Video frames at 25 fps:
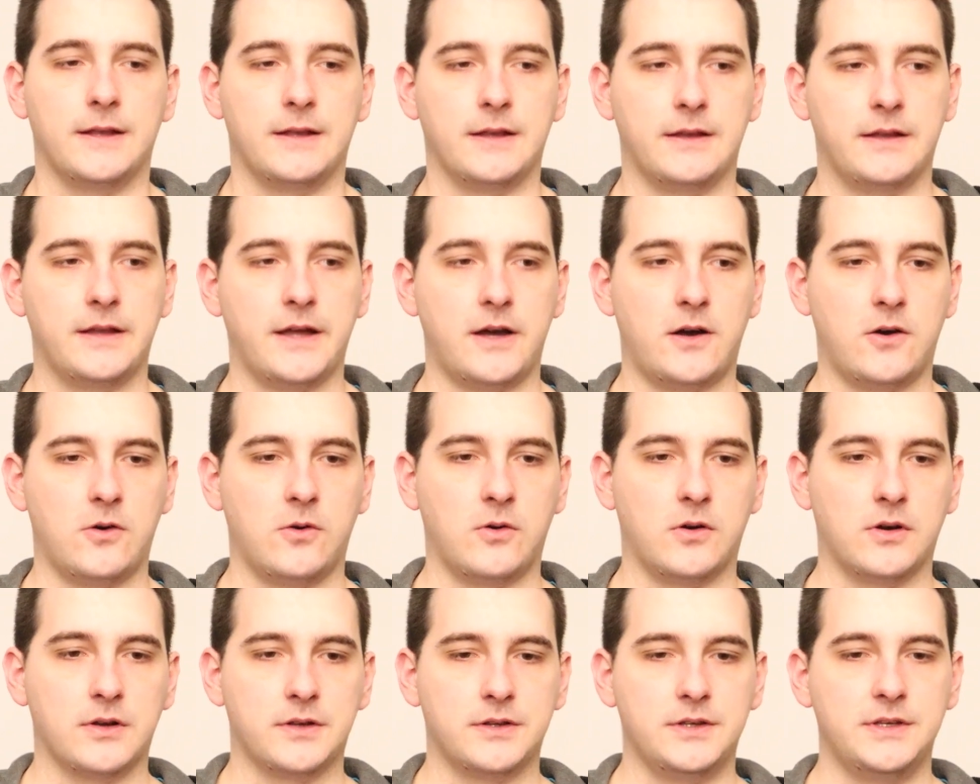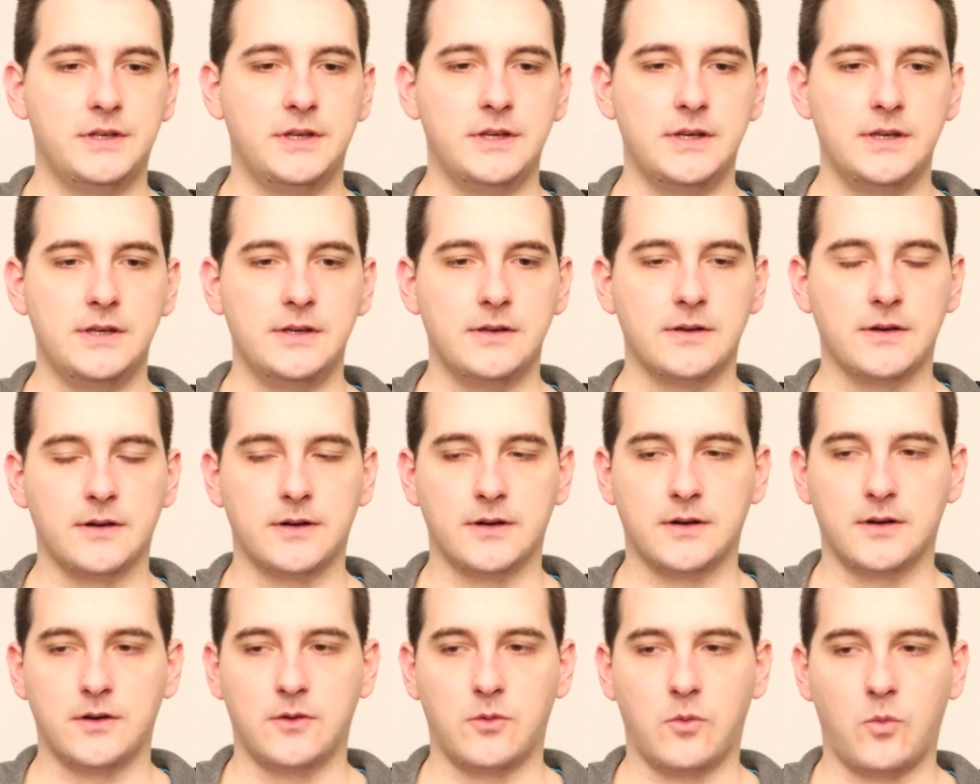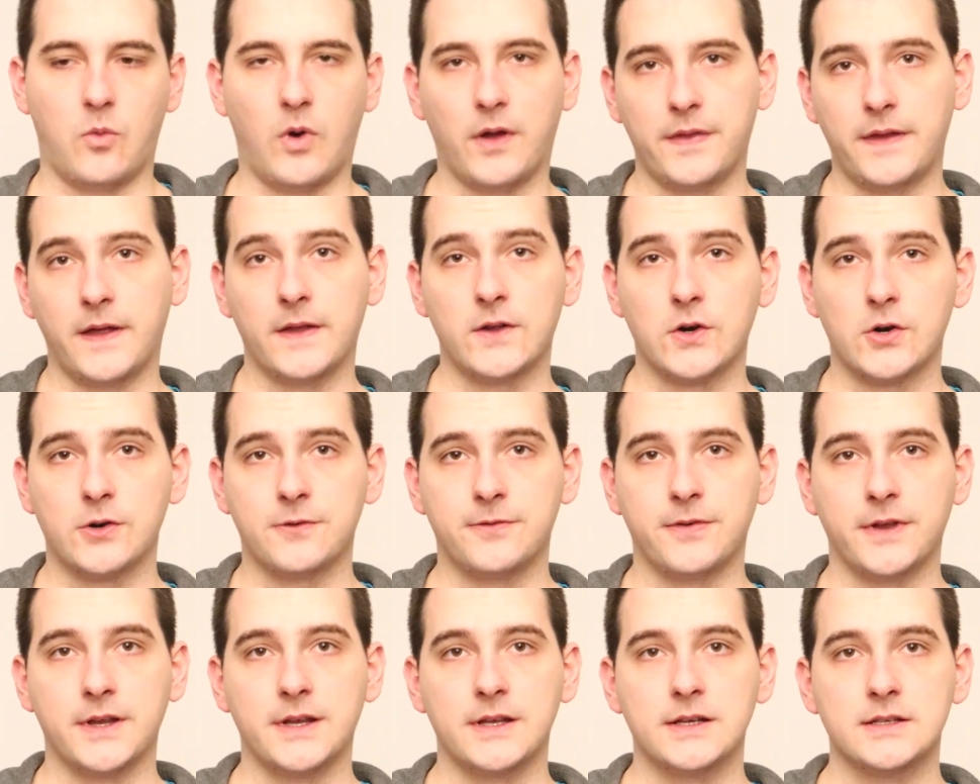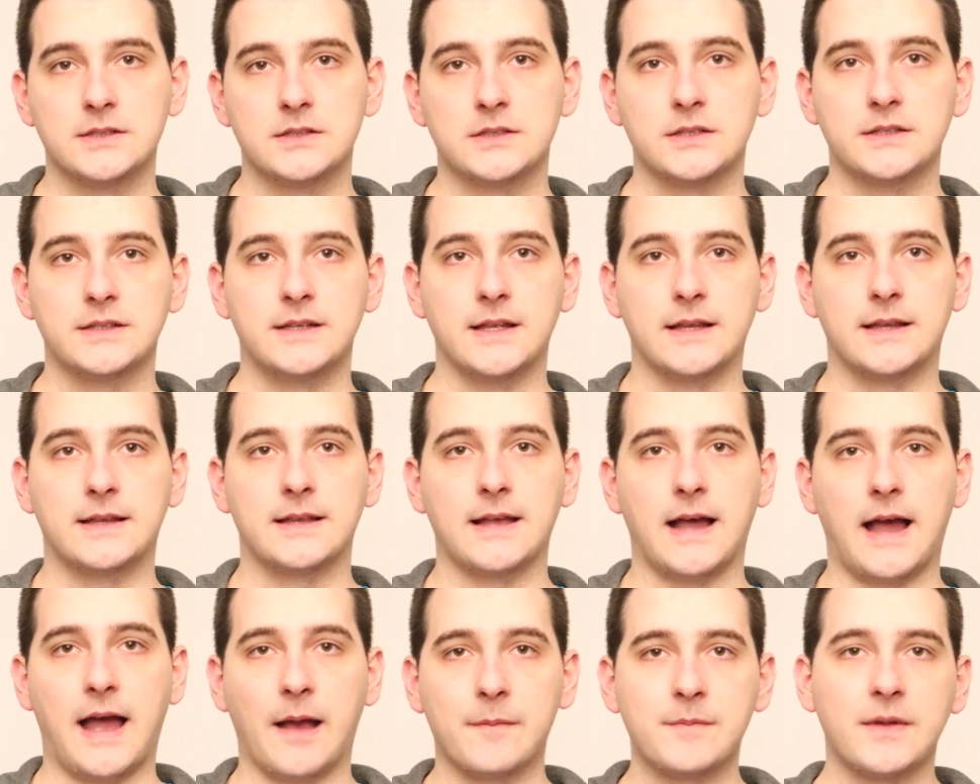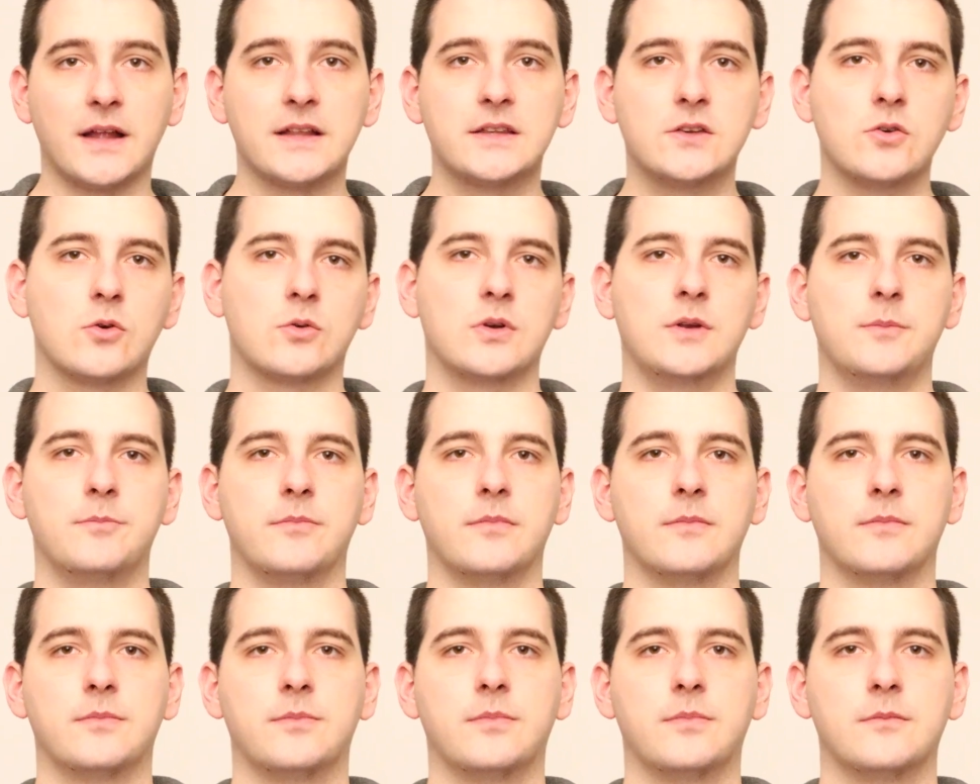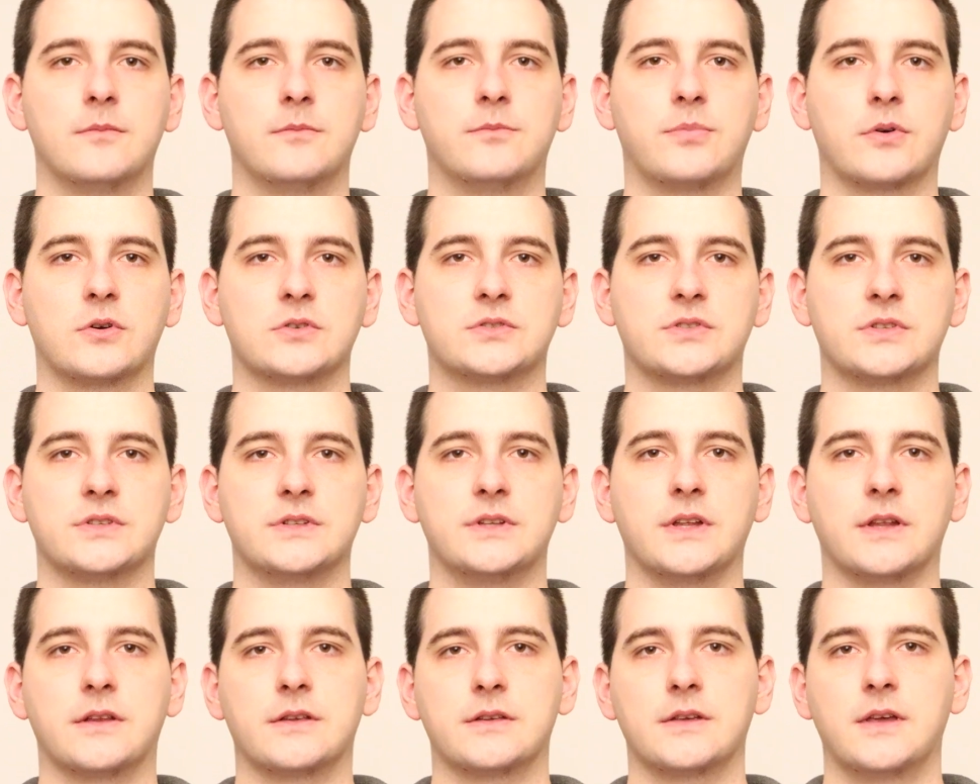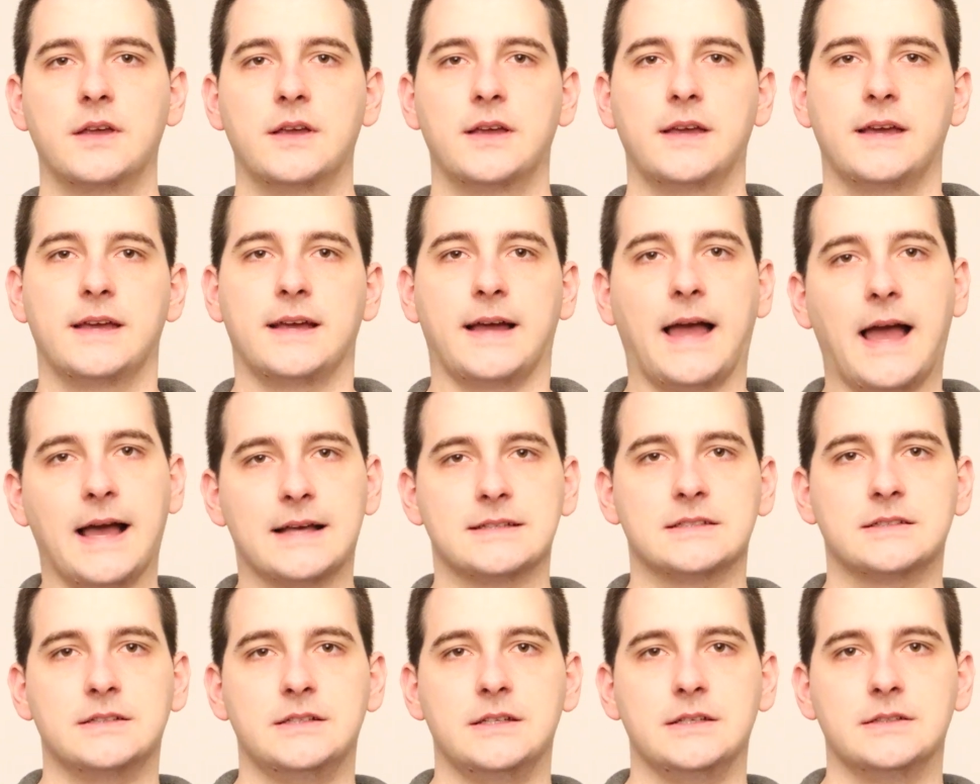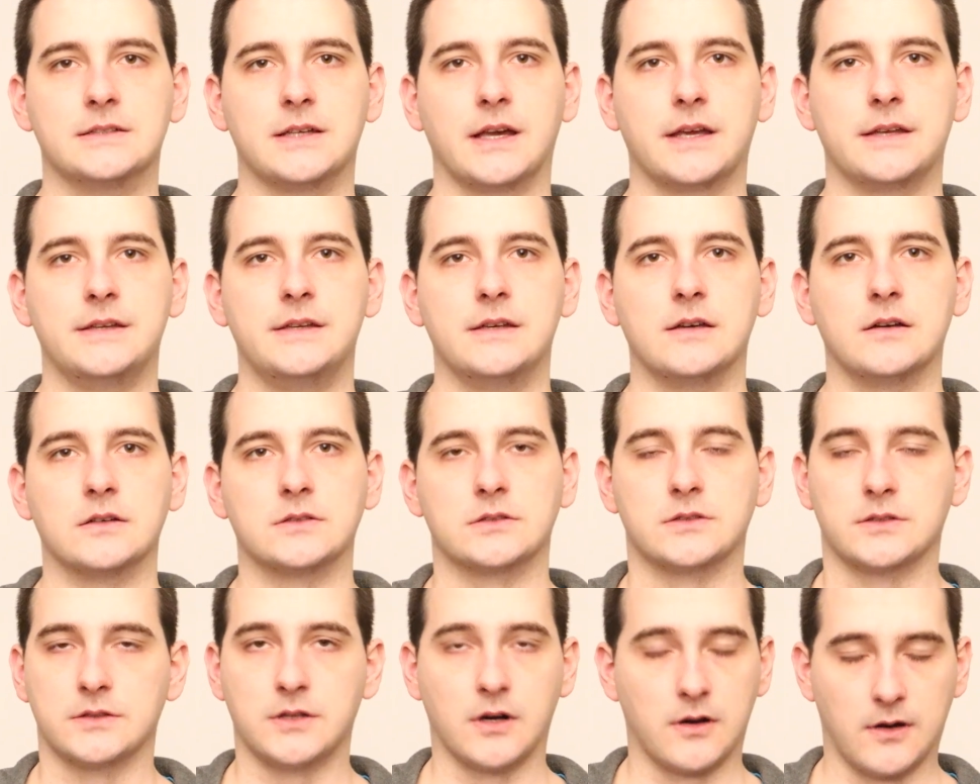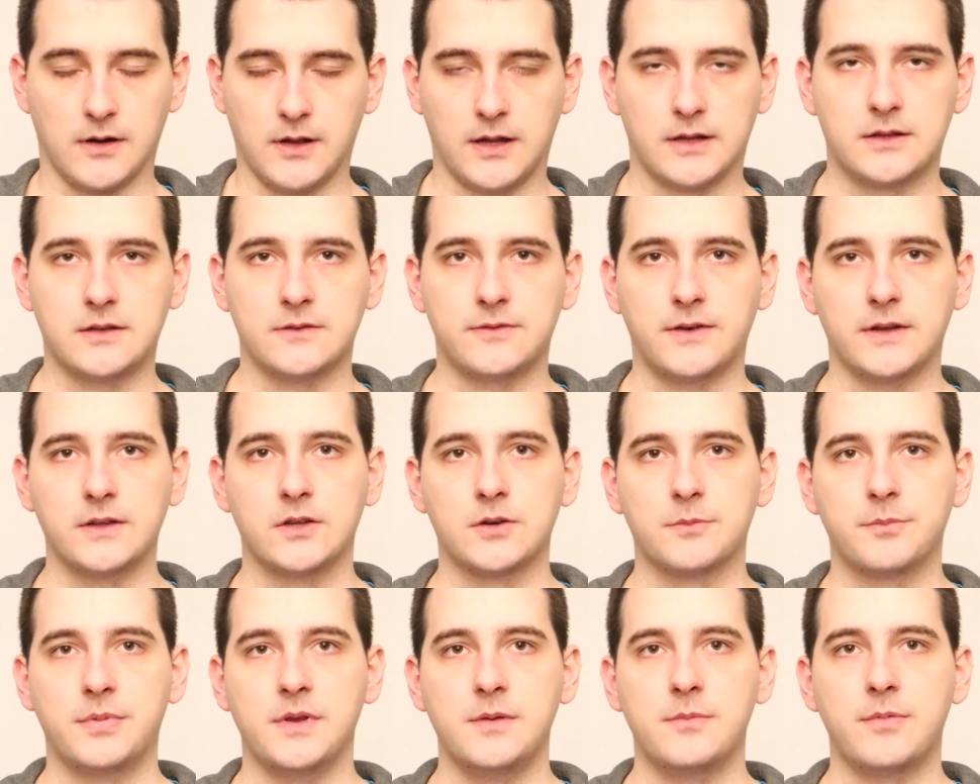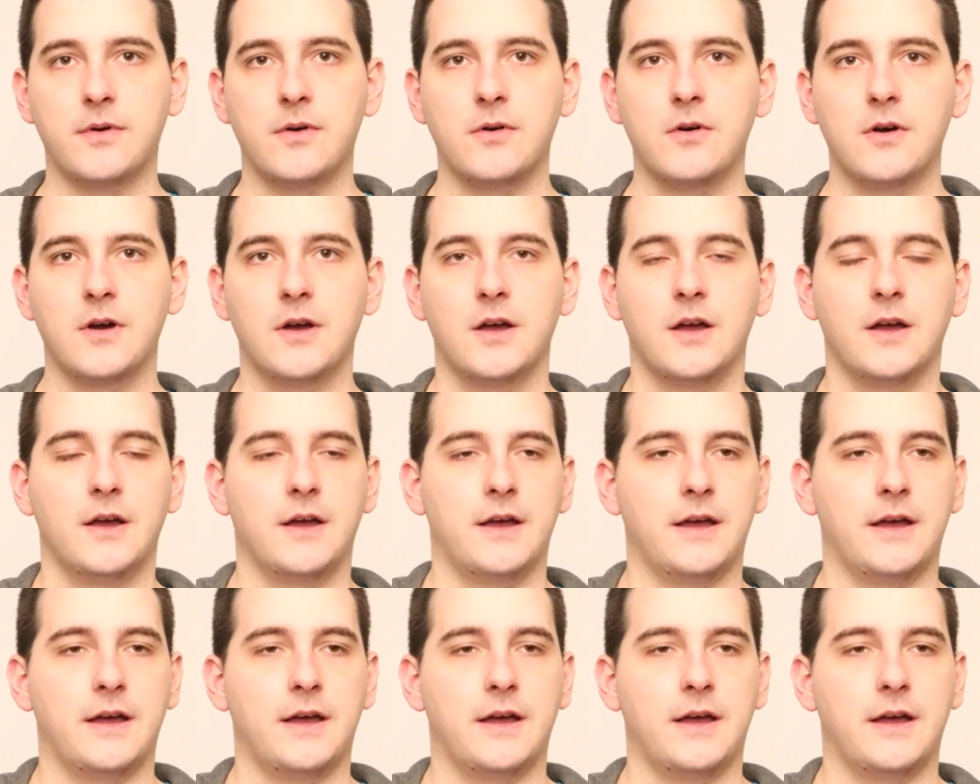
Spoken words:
Now, the one other thing is that I'm not the only person that has these ideas. There are a lot of other people.